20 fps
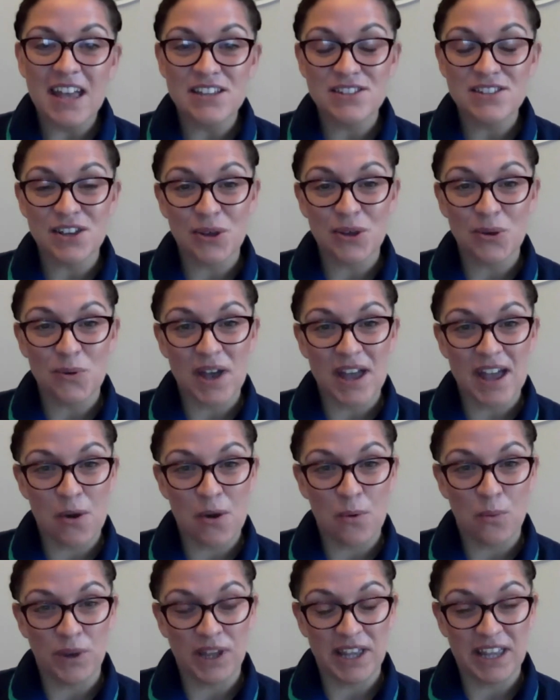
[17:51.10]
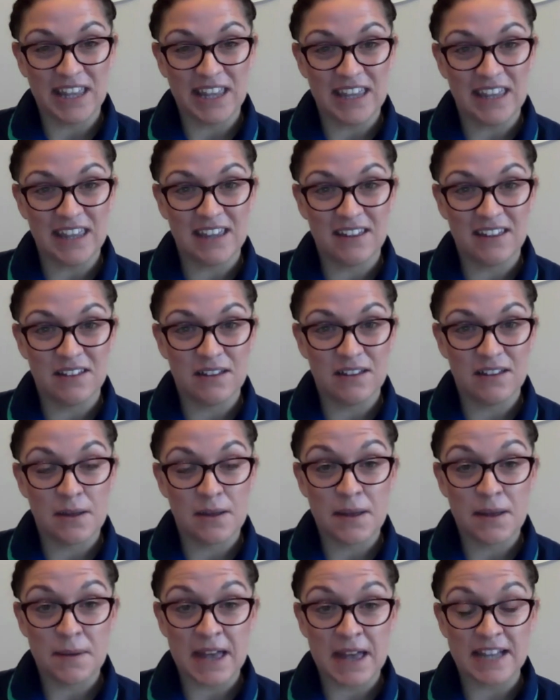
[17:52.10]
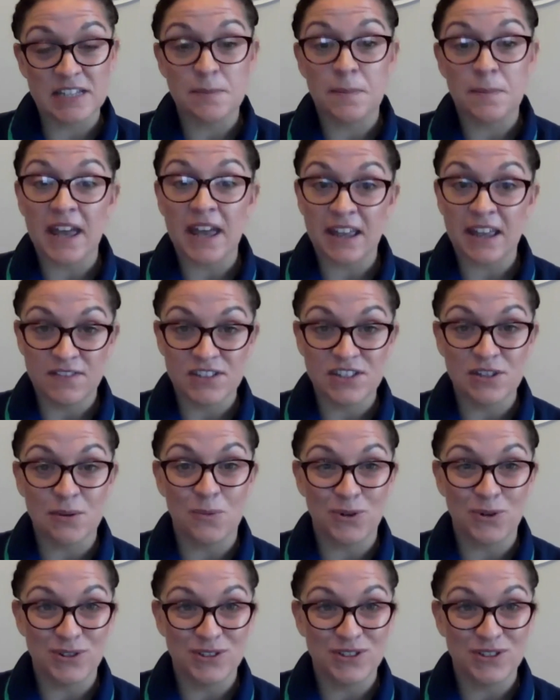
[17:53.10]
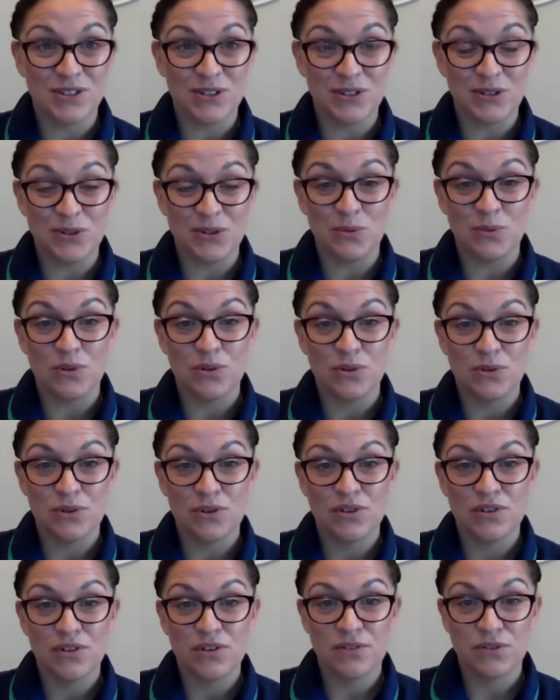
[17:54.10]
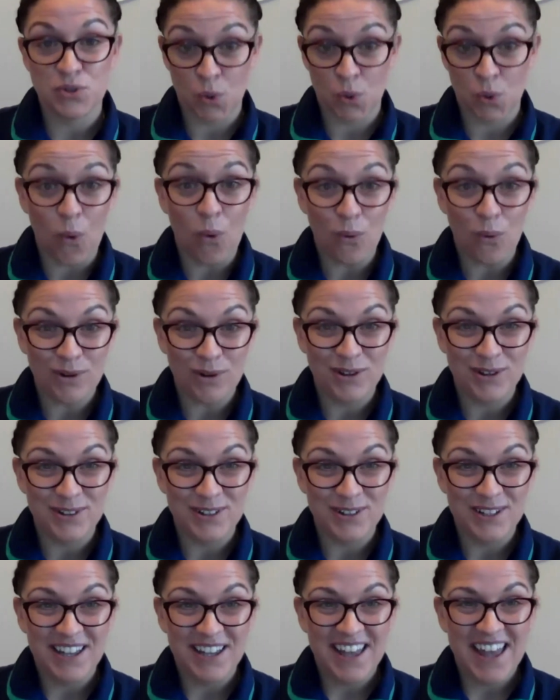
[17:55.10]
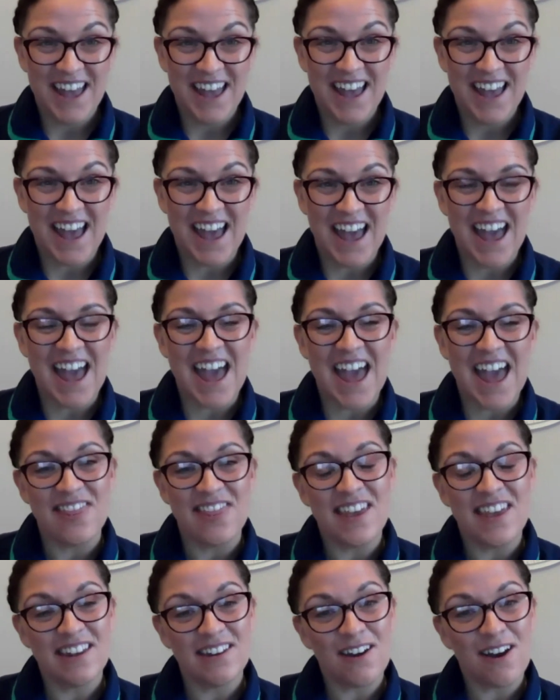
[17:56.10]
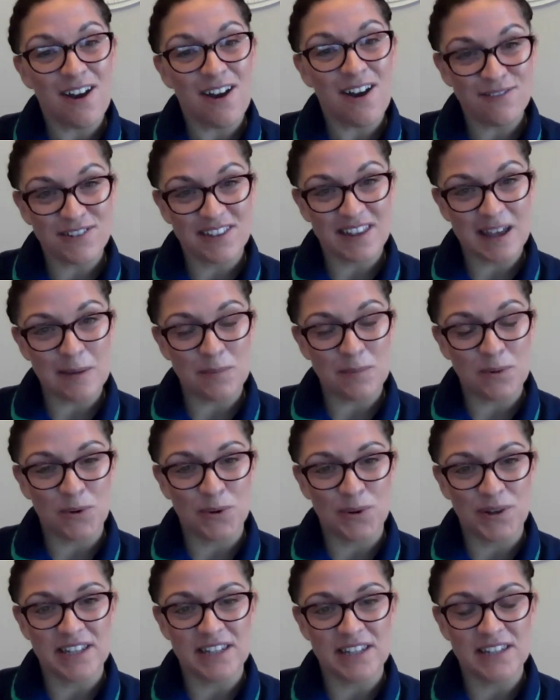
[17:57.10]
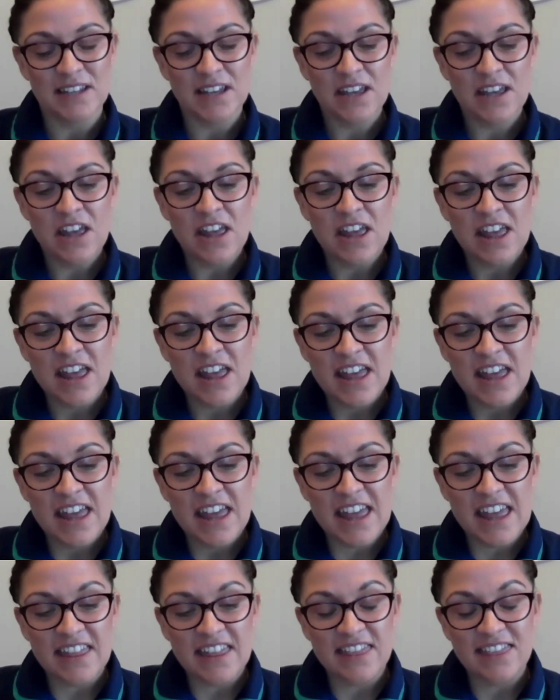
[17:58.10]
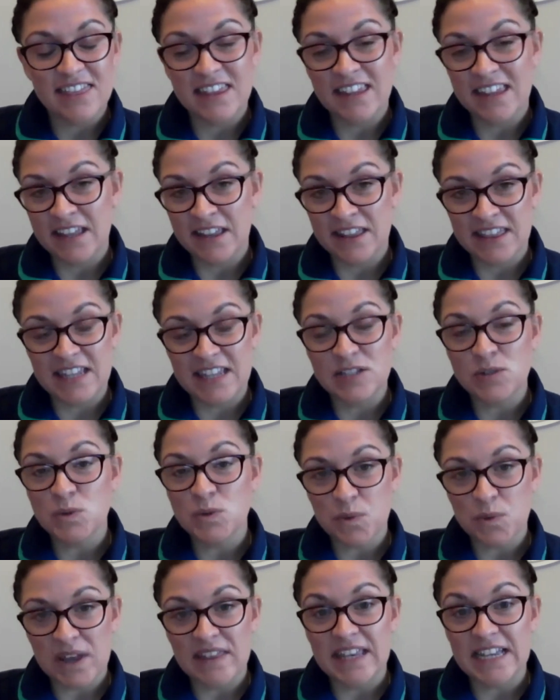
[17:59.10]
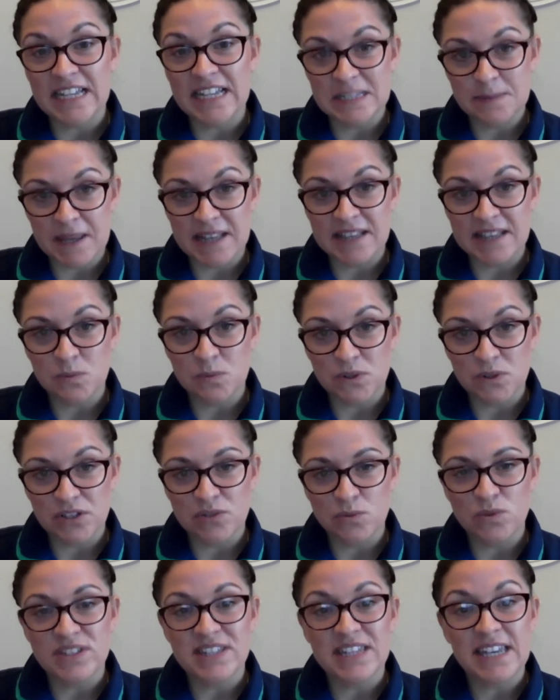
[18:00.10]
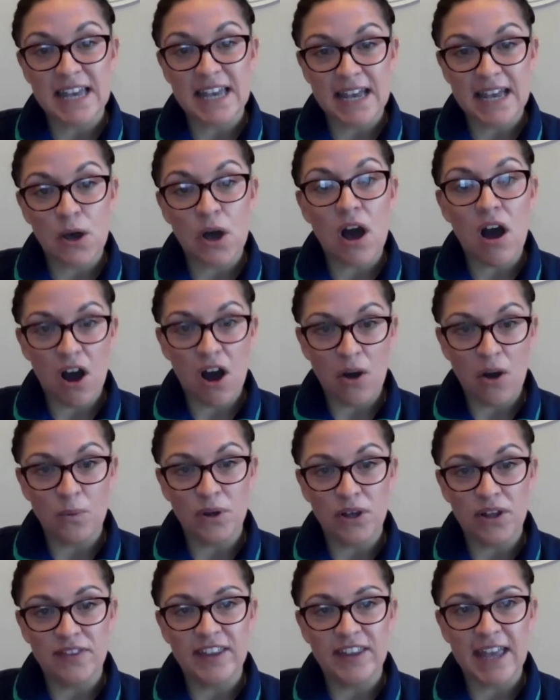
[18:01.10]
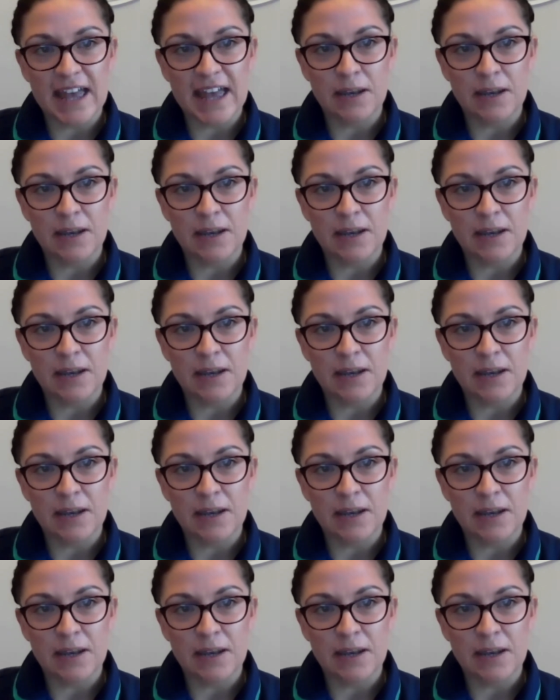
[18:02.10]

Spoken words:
So we had to pay for someone to talk. Mm. And then after that point, this was where the expense was the artwork, the